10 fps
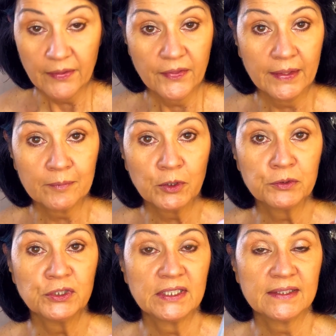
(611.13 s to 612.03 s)
Then I'm
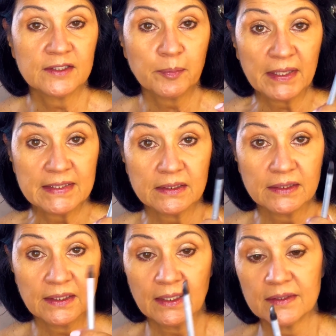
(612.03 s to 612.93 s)
going to take this pencil
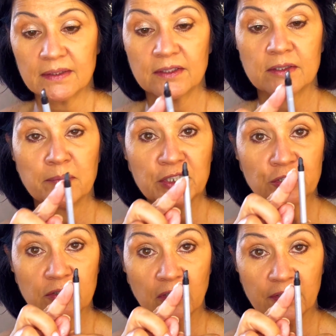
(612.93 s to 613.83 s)
that has the
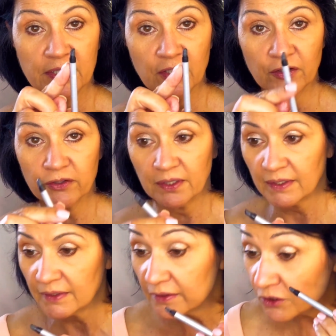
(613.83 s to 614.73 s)
smudger on the other
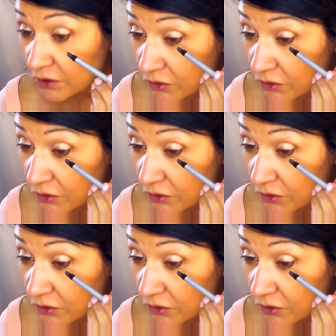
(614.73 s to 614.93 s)
end and just